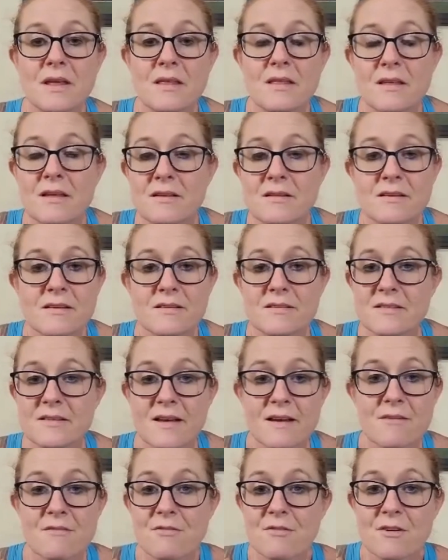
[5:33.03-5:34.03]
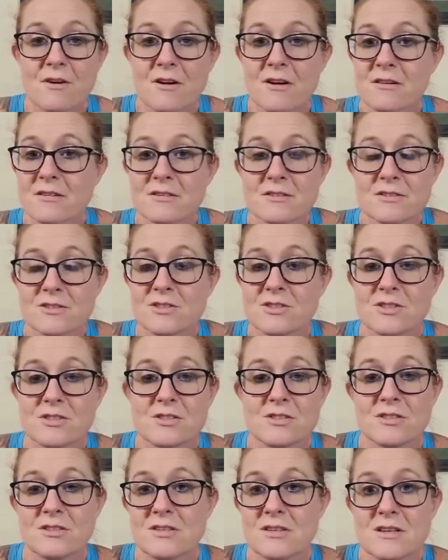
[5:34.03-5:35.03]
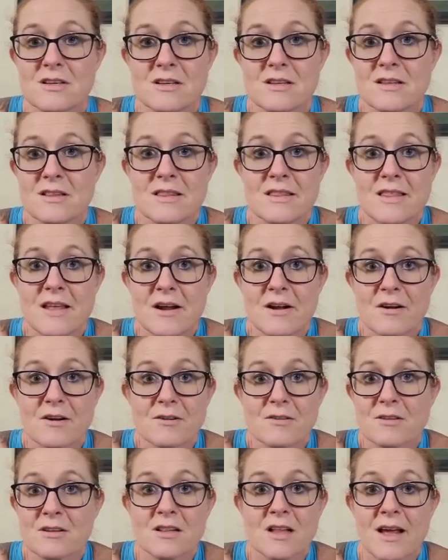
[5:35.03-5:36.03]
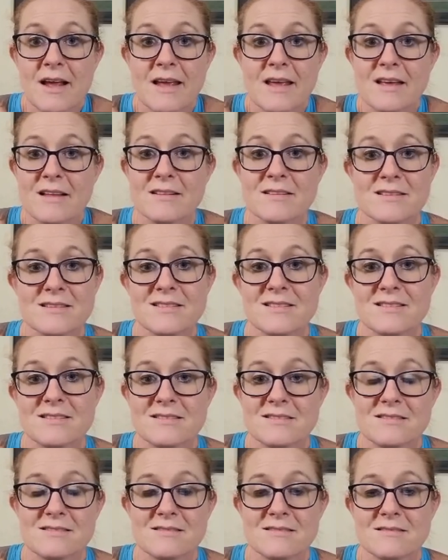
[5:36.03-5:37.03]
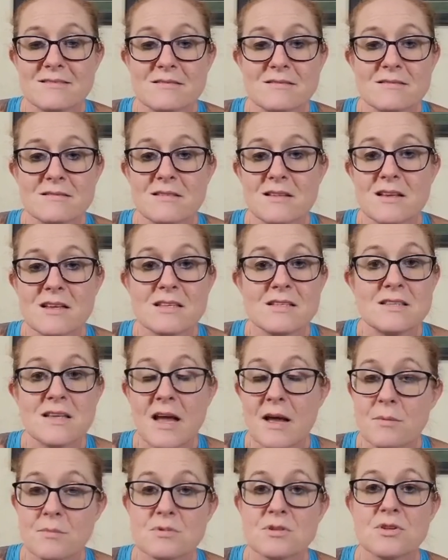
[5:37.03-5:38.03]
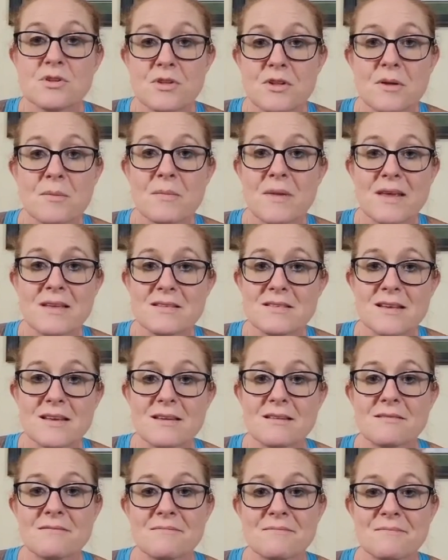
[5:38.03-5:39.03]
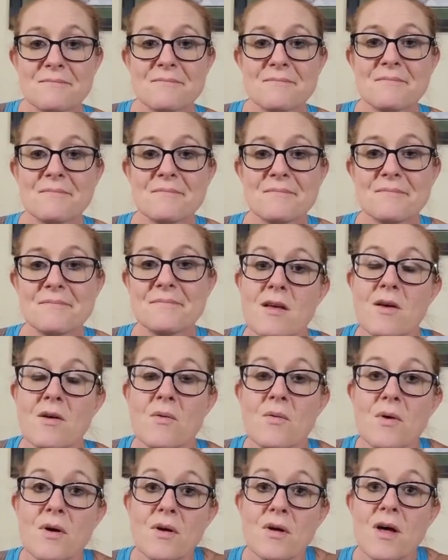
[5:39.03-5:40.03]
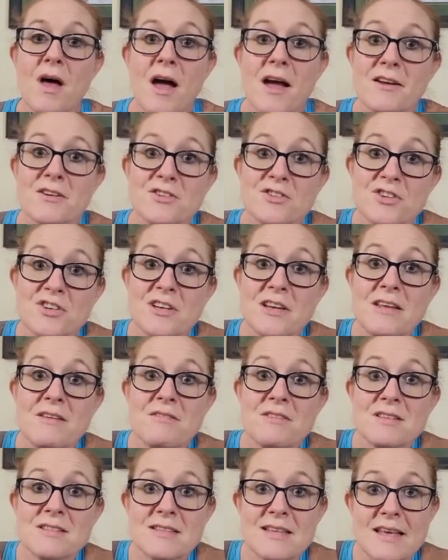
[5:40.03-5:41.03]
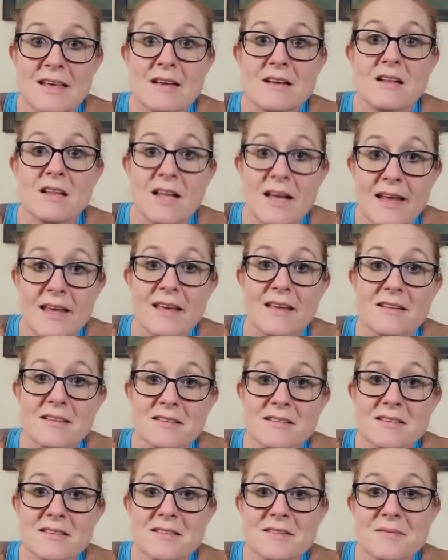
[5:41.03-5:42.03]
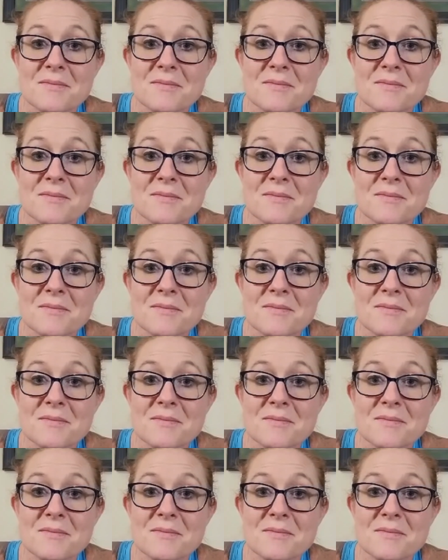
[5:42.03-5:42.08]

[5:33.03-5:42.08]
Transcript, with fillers: that does that for their clients. It's absolutely amazing. Well, I shouldn't even say clients